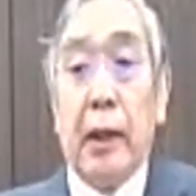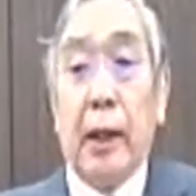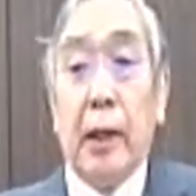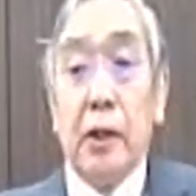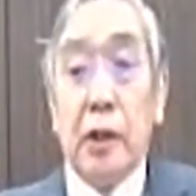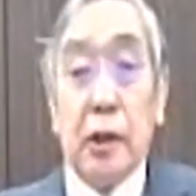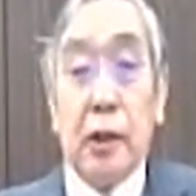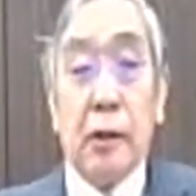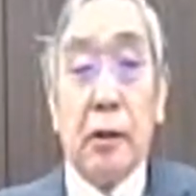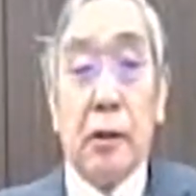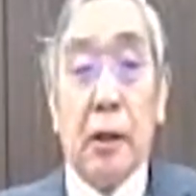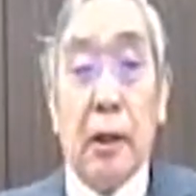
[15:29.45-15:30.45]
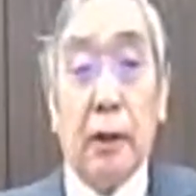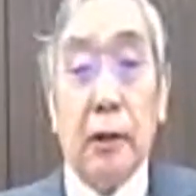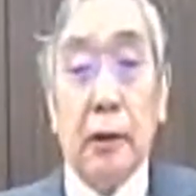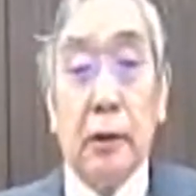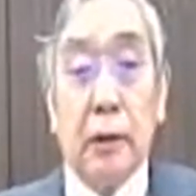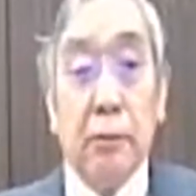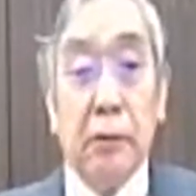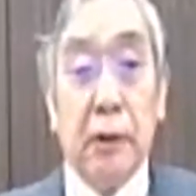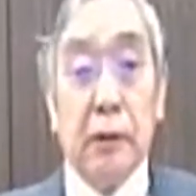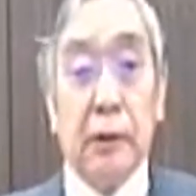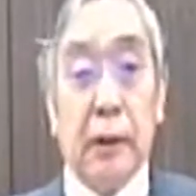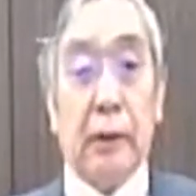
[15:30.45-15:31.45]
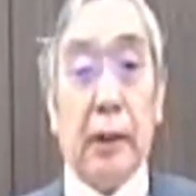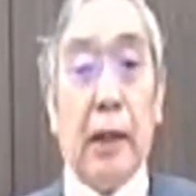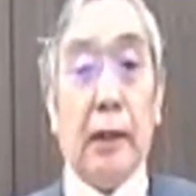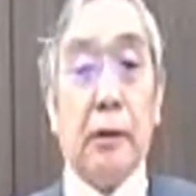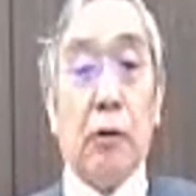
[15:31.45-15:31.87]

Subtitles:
Asia's services sector has